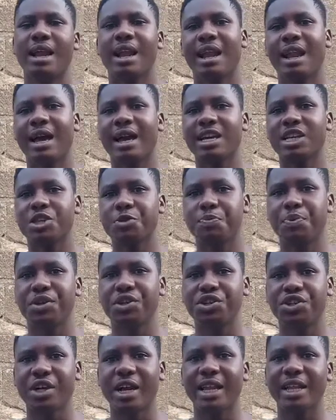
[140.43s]
Like
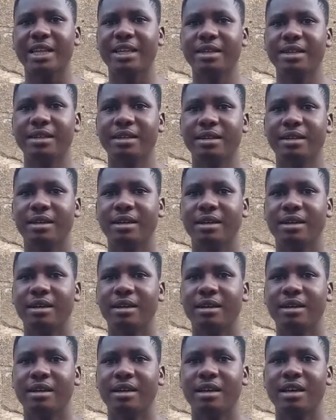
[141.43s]
especially
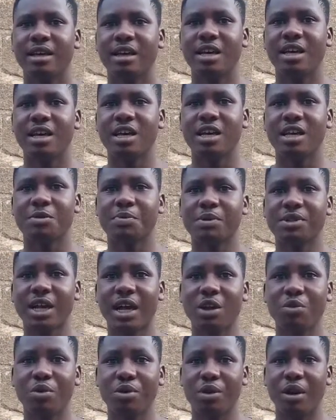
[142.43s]

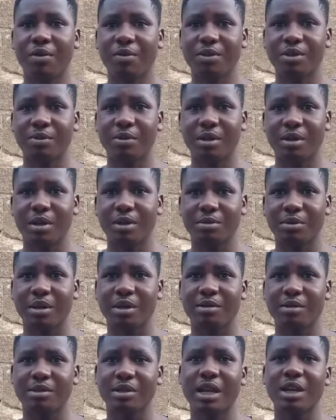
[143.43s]

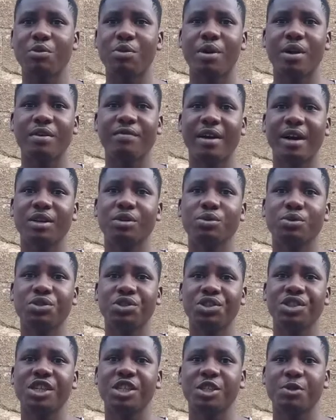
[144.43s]
whenever those
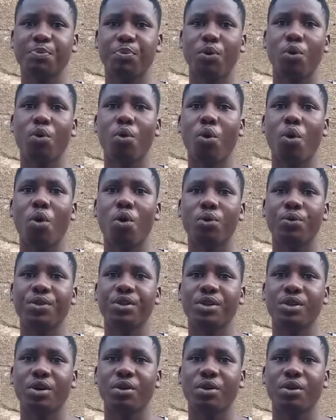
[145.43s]
chicks pull on